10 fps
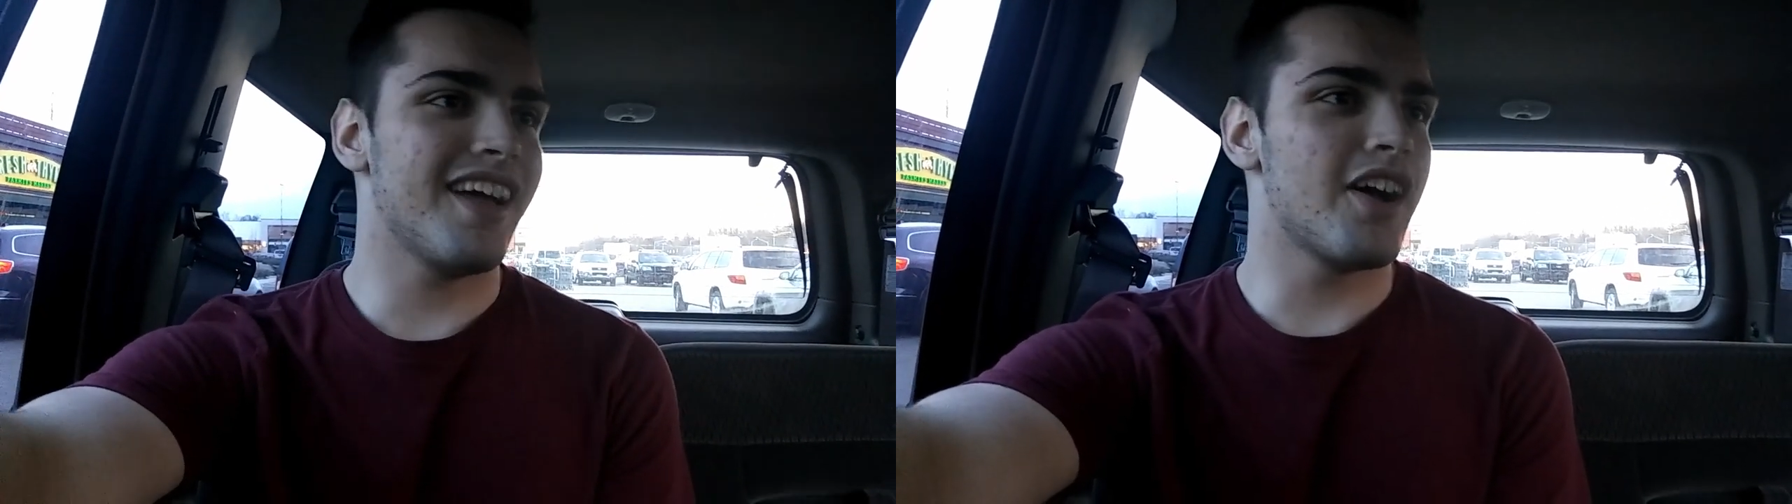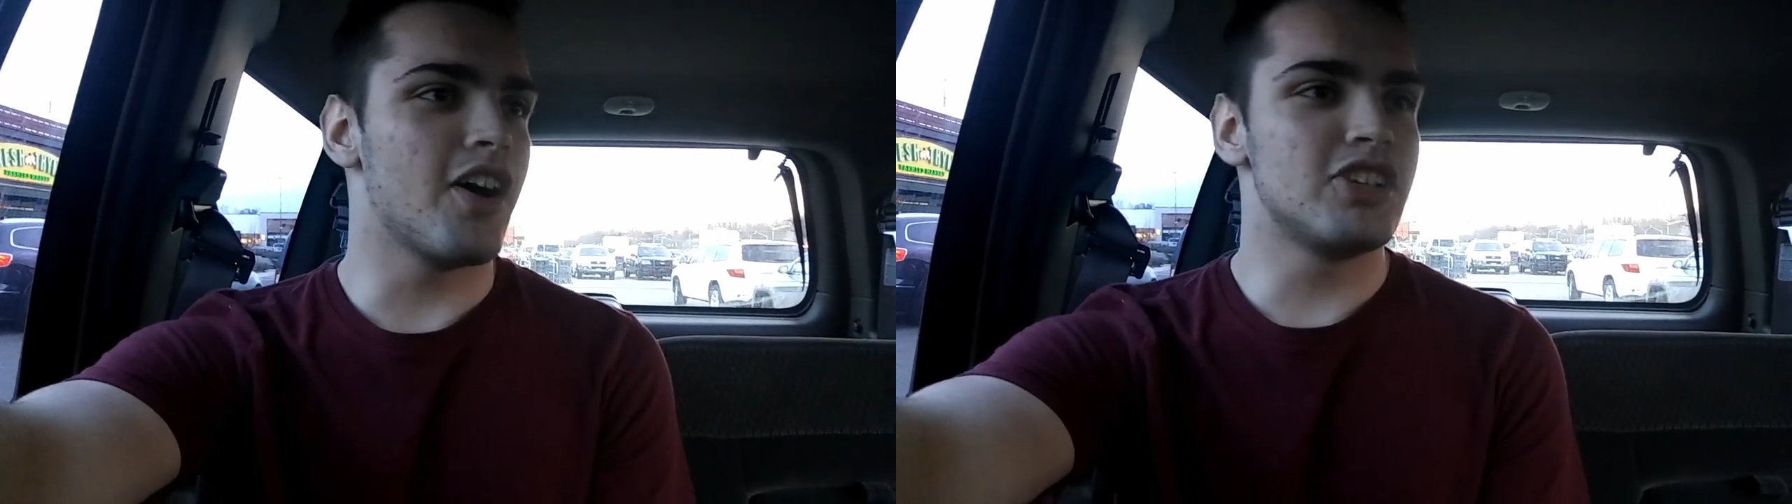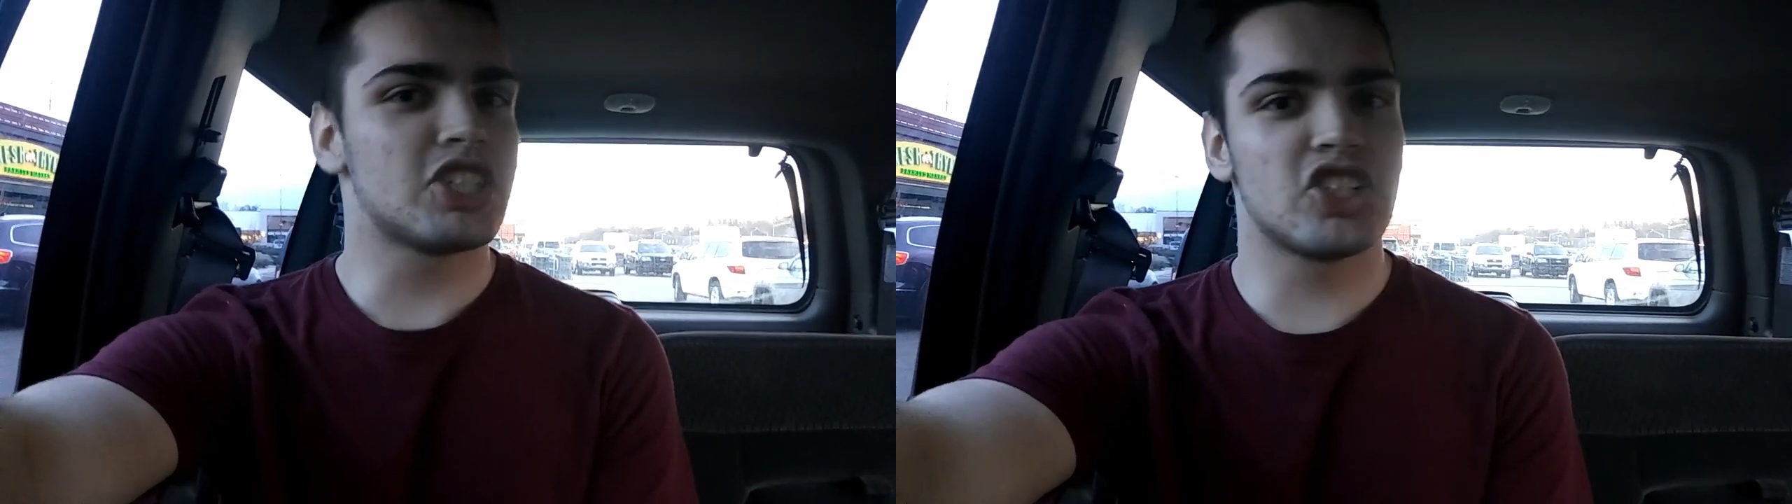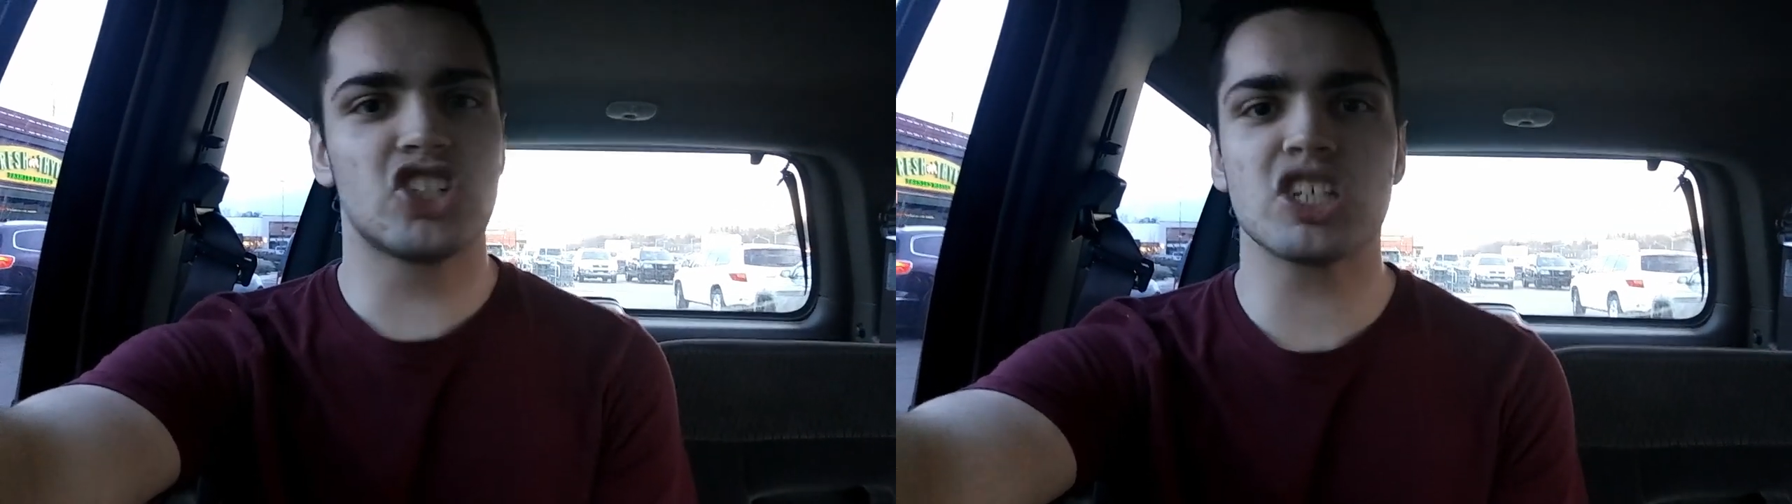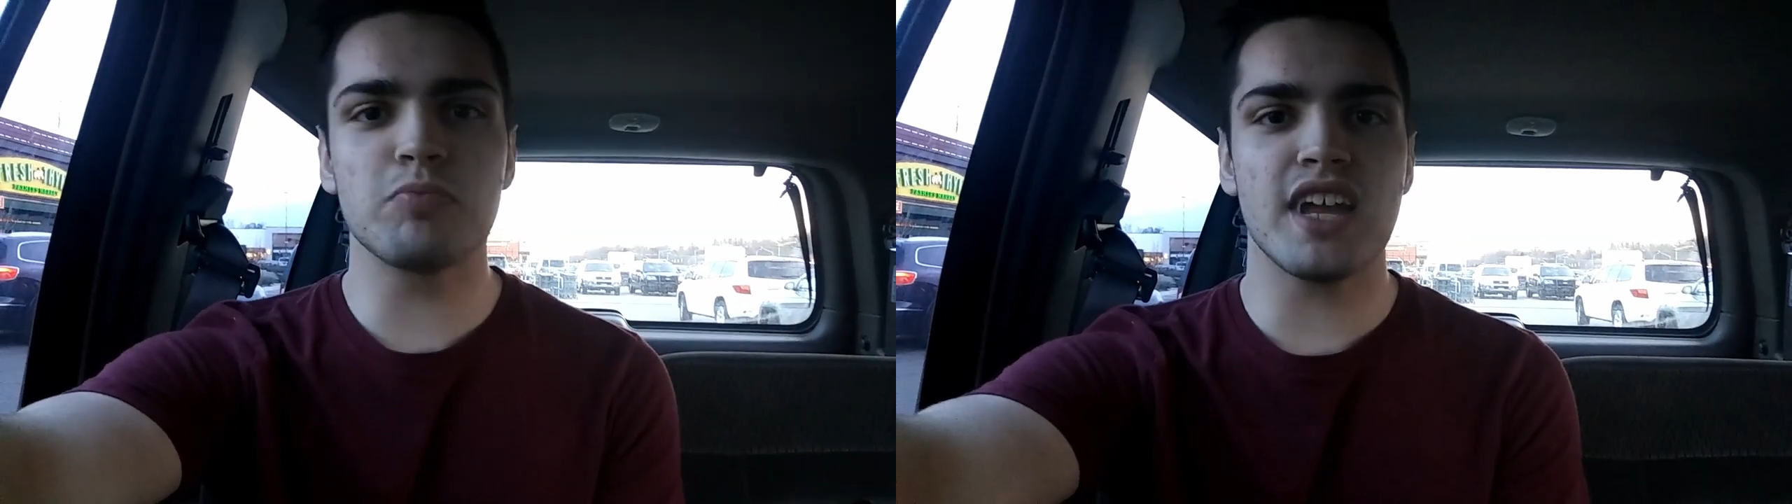Uh, just
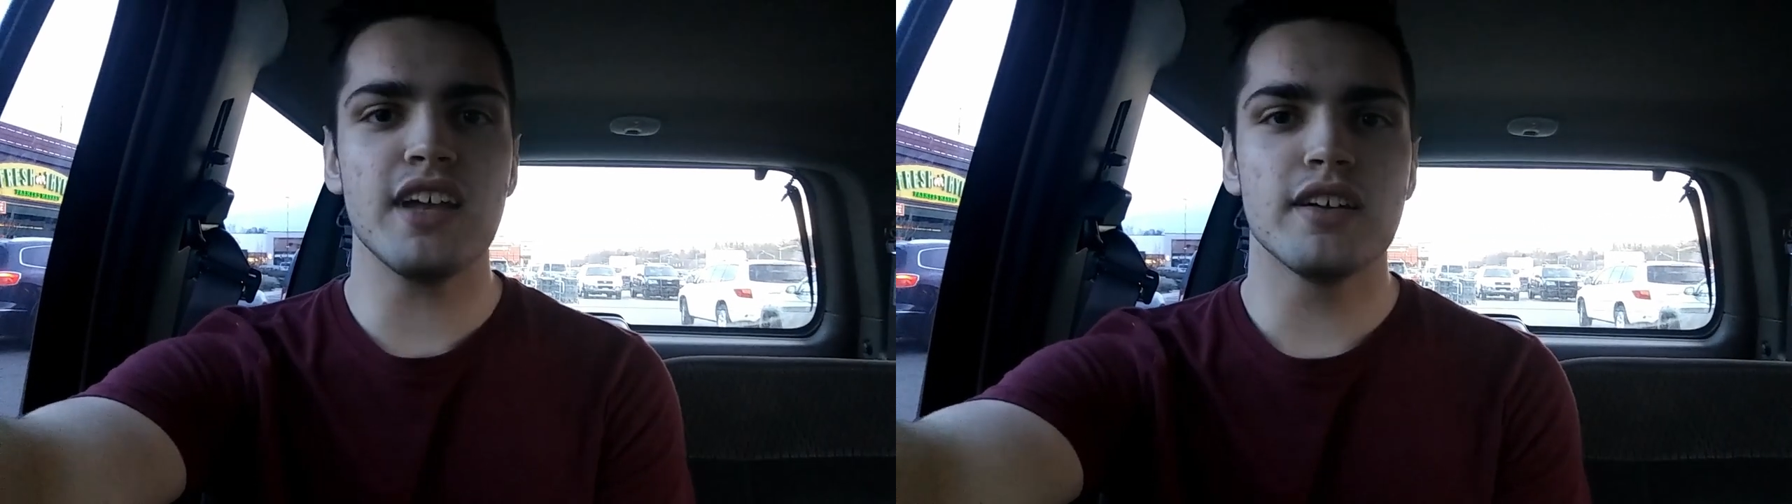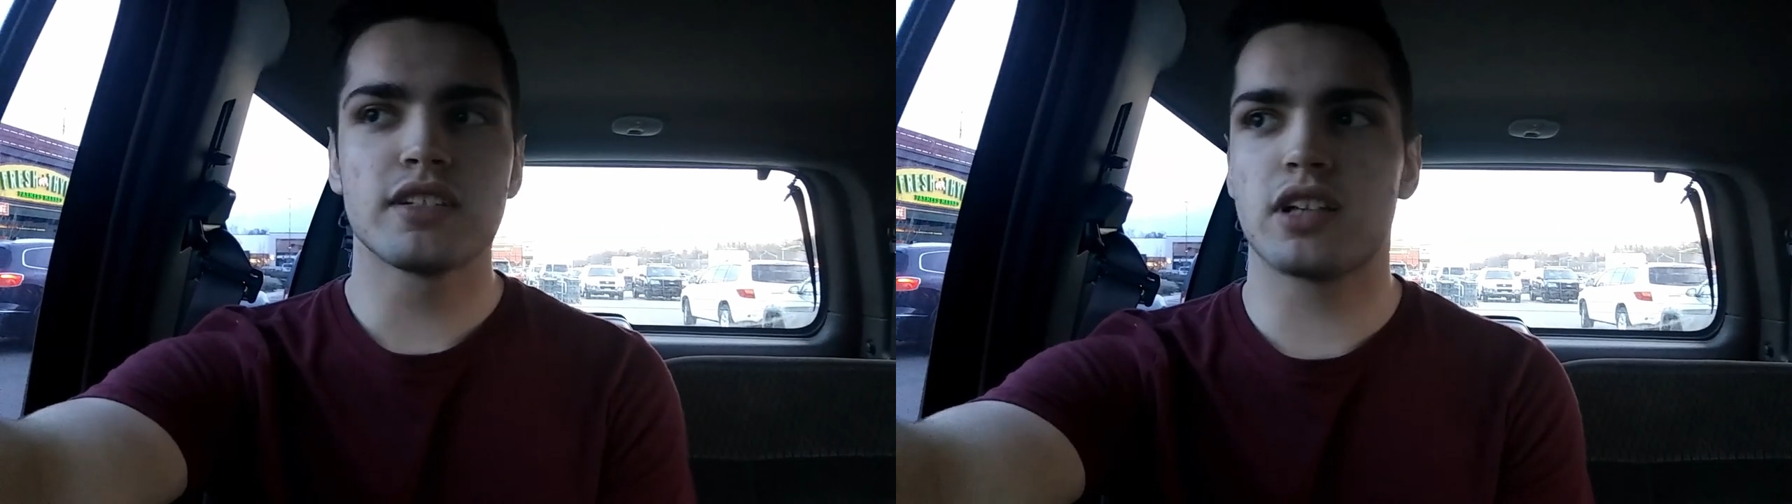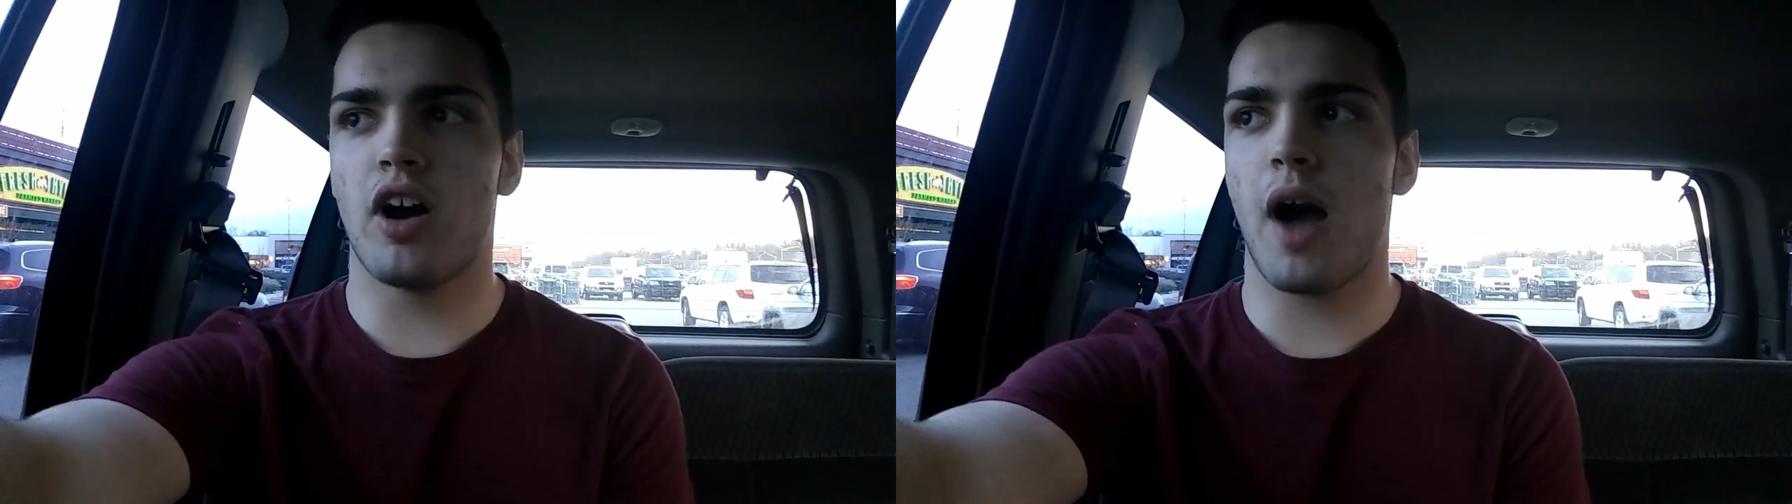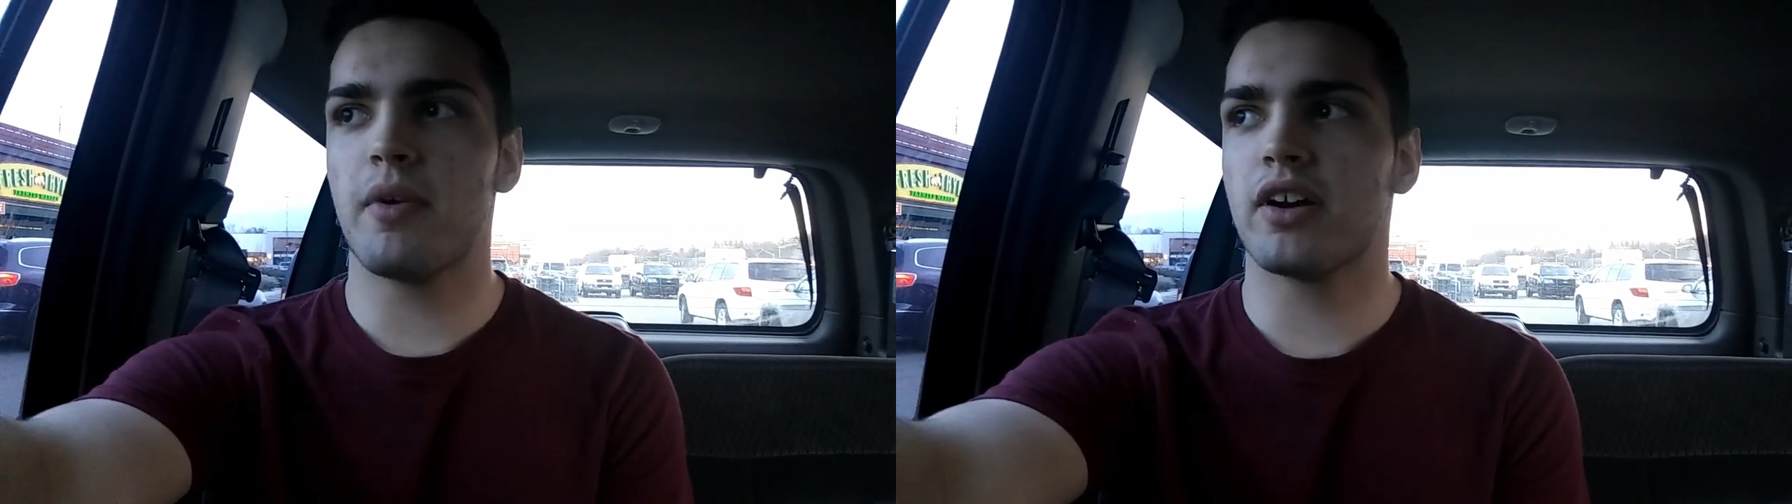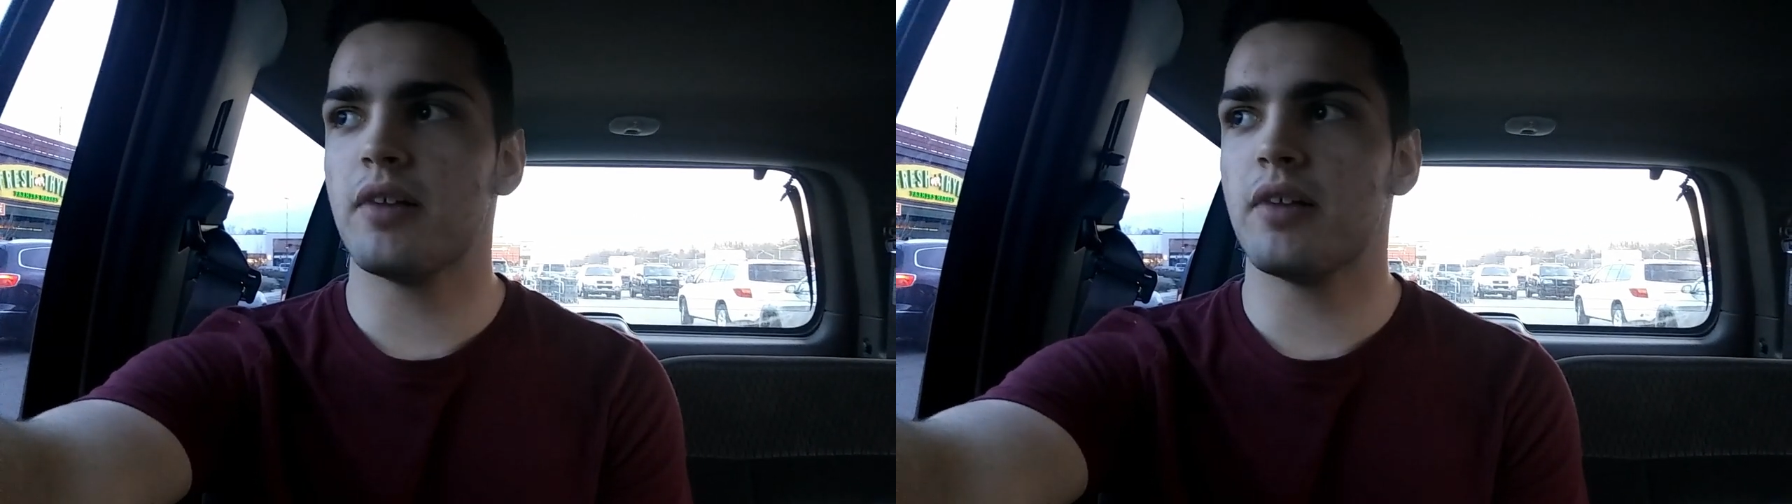just me. So I'm